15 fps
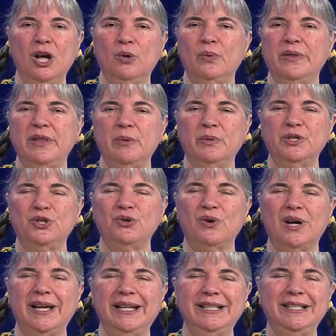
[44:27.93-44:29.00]
when they were
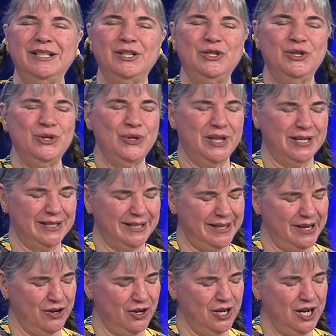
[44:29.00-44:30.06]
trying to do this.
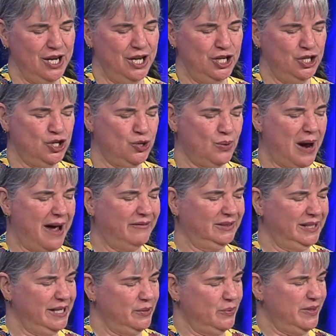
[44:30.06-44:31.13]
They're traveling